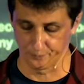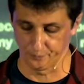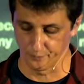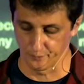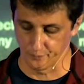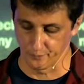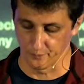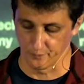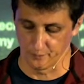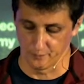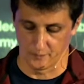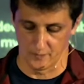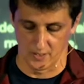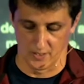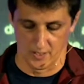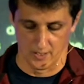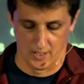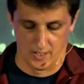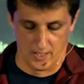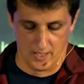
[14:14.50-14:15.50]

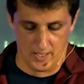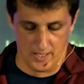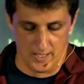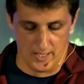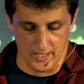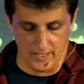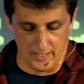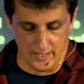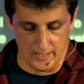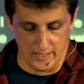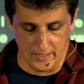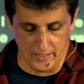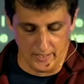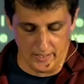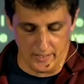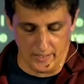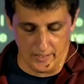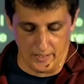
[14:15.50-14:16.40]
Nothing is said.